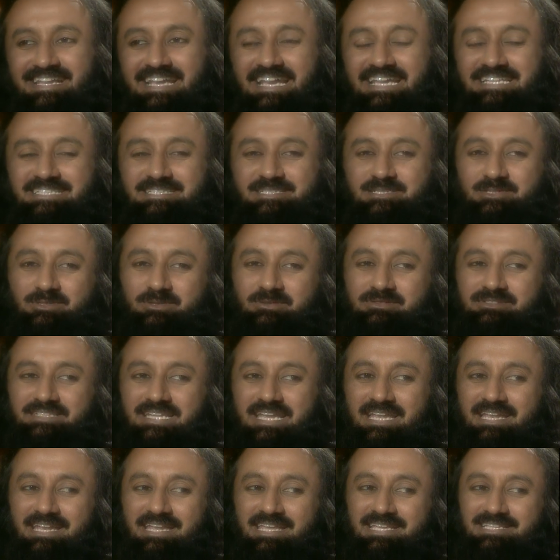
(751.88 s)
I just took
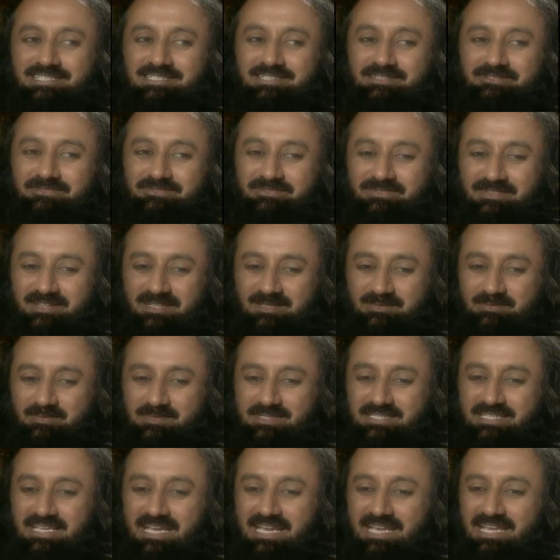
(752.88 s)
10 days of
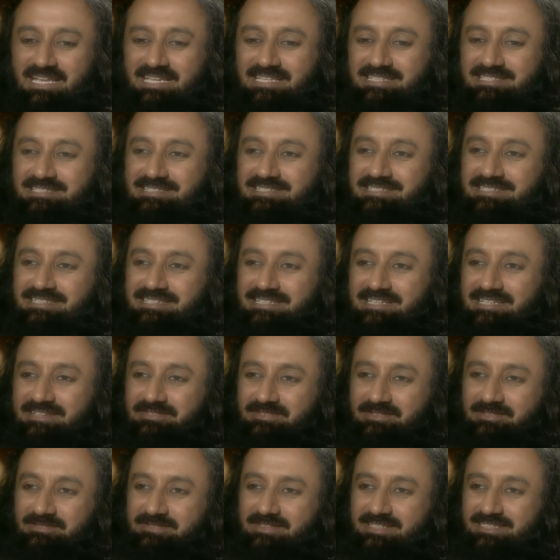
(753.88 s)
silence and
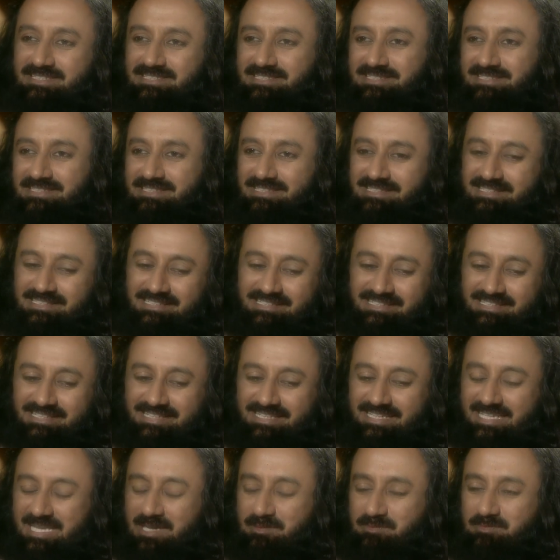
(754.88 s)
afterwards
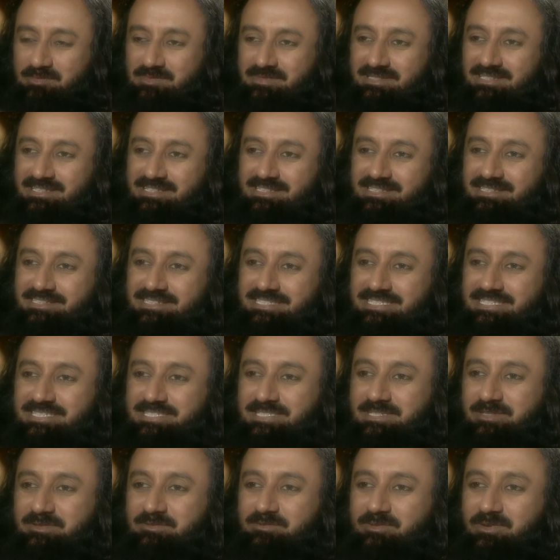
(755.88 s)
kept
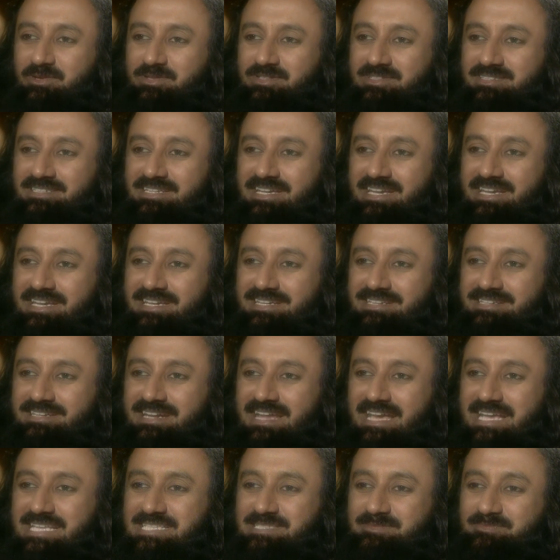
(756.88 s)
teaching what I
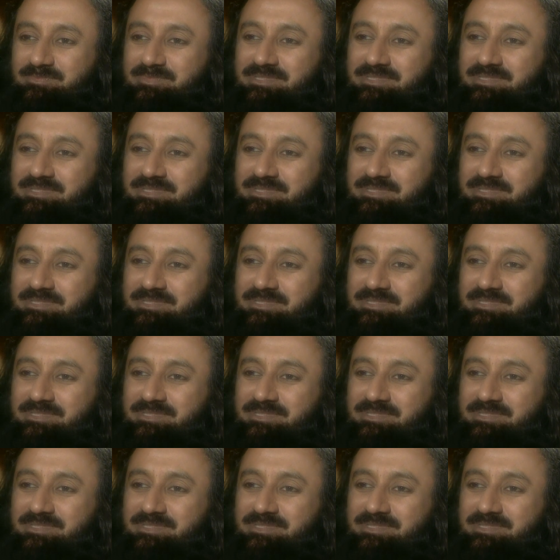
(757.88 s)
grasped.